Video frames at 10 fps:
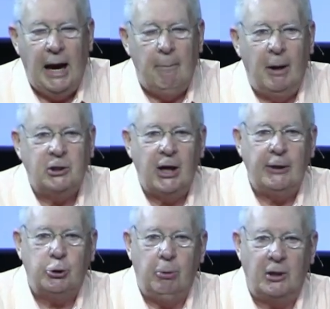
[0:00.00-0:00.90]
how much
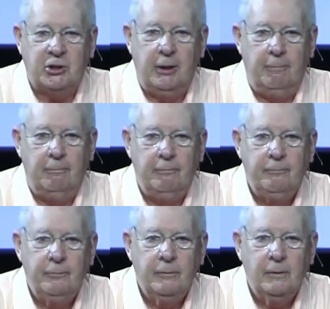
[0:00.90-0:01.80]
I trust him,
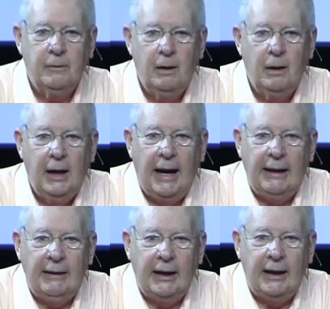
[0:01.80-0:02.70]

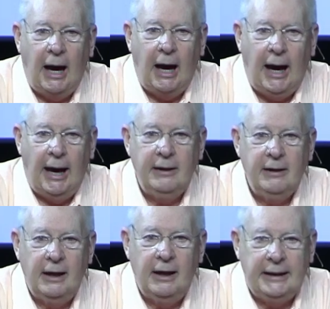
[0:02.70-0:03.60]
and that I,
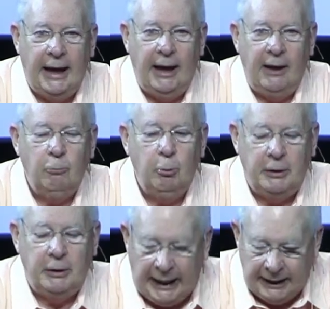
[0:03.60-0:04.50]
again,
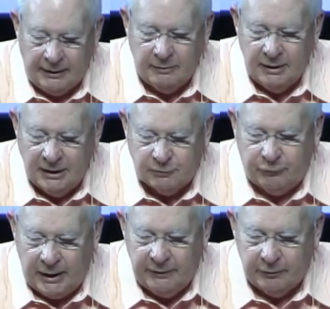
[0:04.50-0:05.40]
would gain his
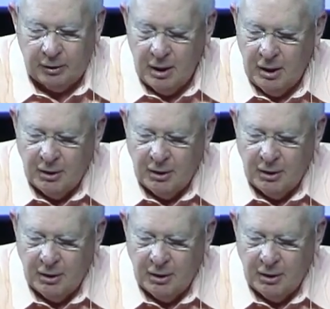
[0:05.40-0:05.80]
favor.